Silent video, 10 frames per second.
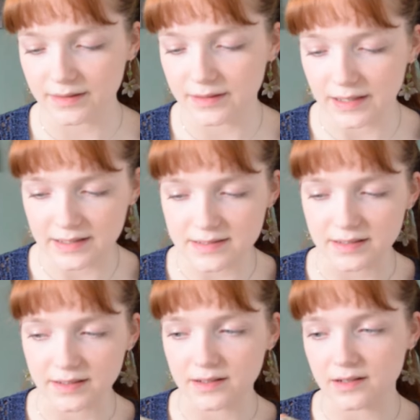it has
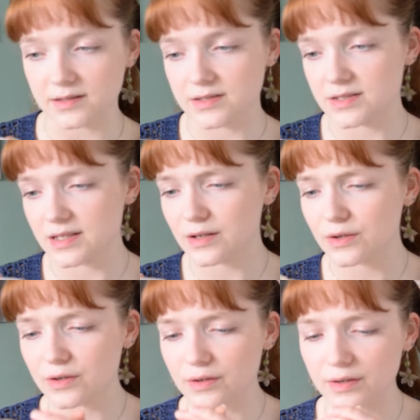like cuts
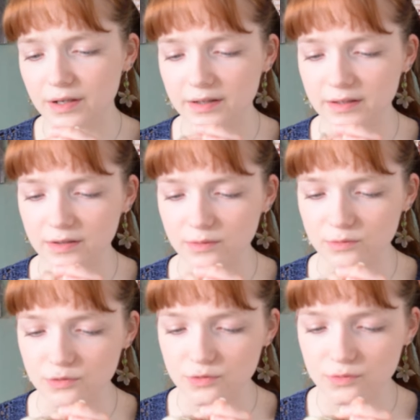here and here
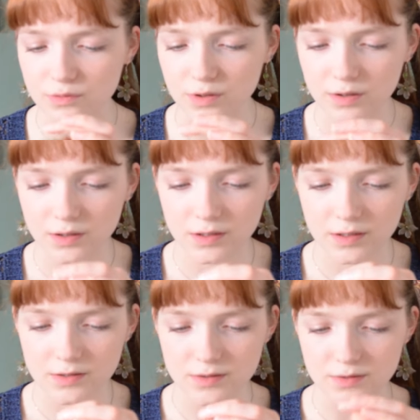also.
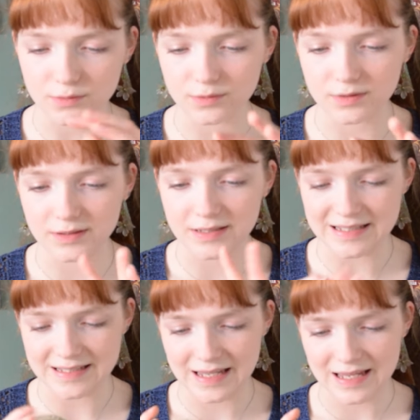So
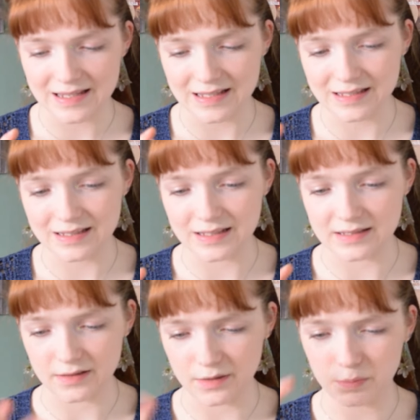this skein
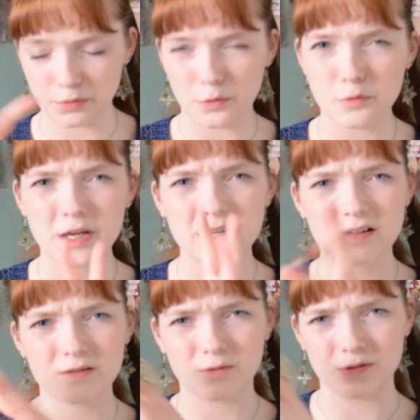is like
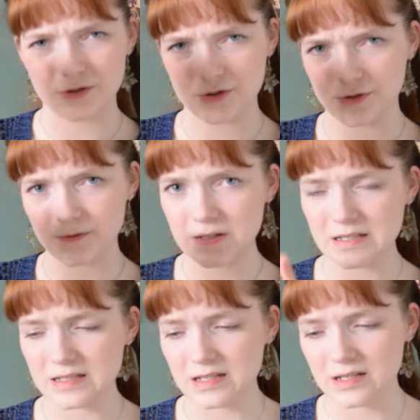broken on the
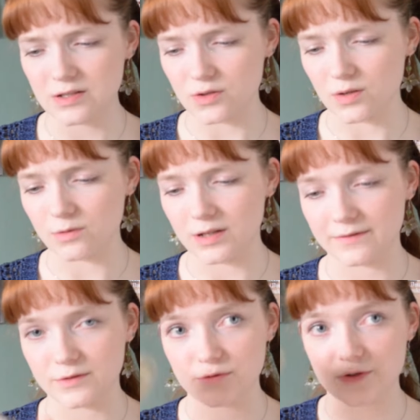surface, so I will
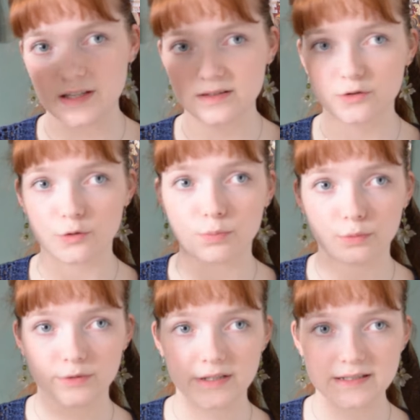have to center
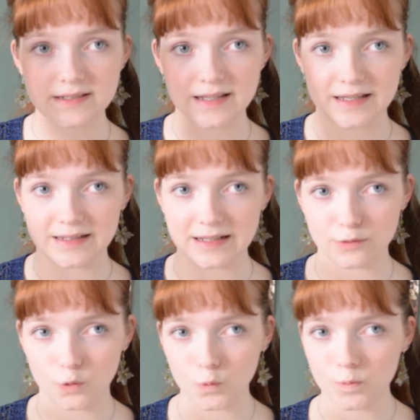pull this and then
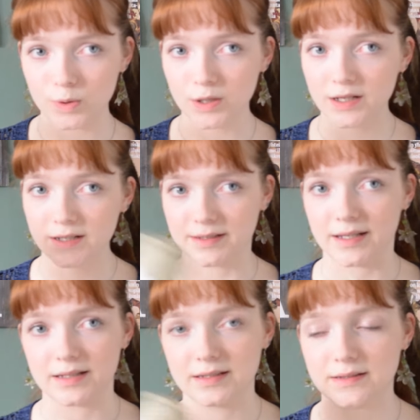hope
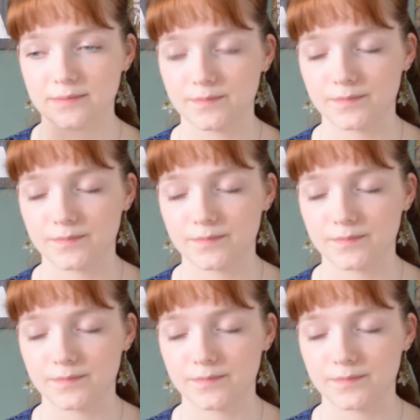that